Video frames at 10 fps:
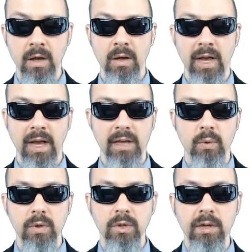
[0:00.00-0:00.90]
and
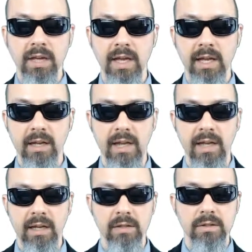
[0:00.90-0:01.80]
we're looking at
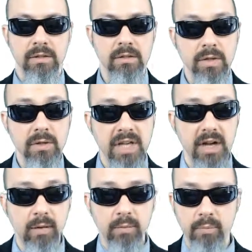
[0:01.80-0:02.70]
a
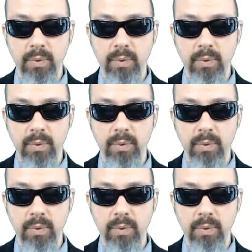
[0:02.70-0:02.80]
two-tail